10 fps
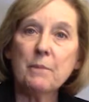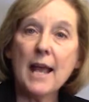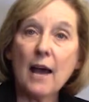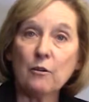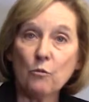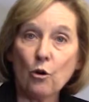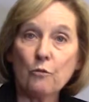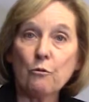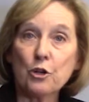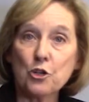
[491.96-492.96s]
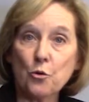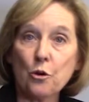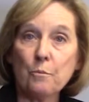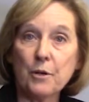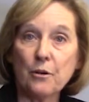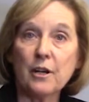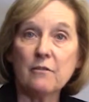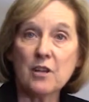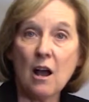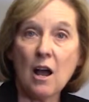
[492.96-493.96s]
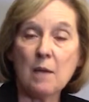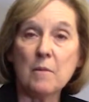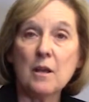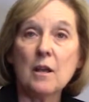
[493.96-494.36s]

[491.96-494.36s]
be out of work for a shorter period of time